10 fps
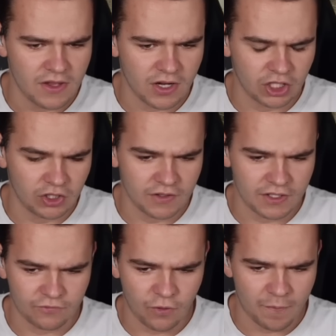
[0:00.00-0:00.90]
You can do
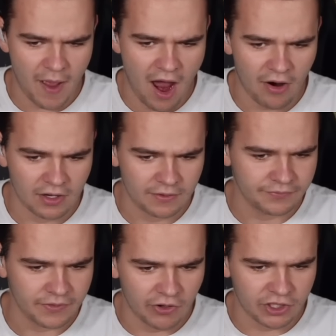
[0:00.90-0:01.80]
this full power.
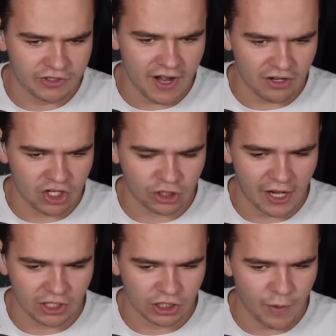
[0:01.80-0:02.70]
Don't you dare
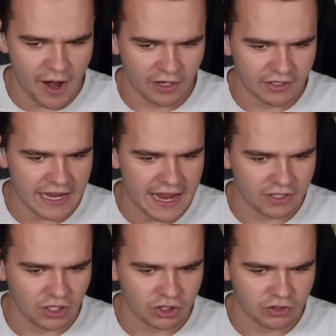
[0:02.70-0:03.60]
strike your wing,
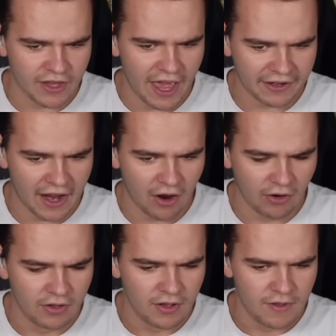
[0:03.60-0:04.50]
okay? Don't do that
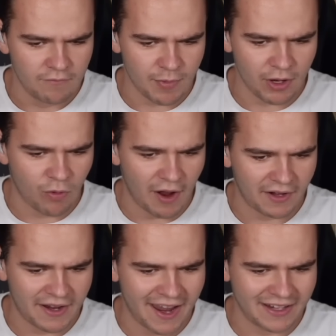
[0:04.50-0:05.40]
now. Would be
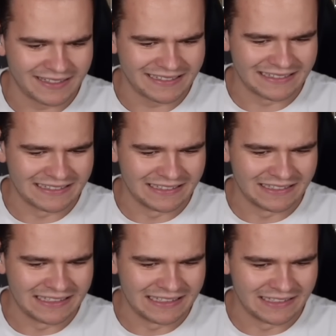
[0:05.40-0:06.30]
quite unhandy.
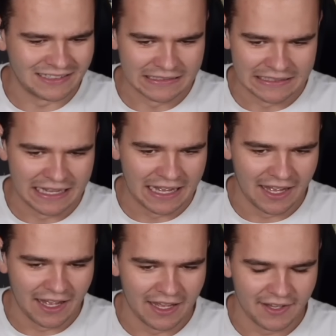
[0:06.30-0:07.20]

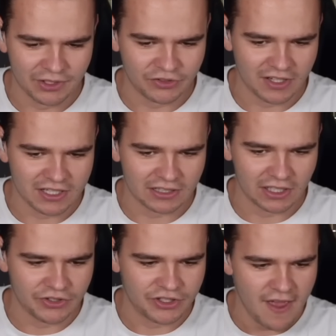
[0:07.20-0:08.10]
That was very
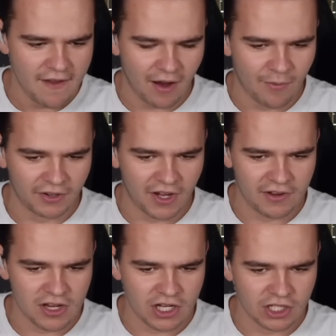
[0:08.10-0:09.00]
close. Come on
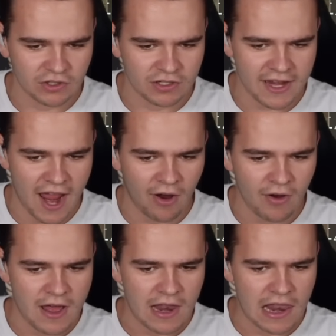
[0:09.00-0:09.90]
now, you can do it now.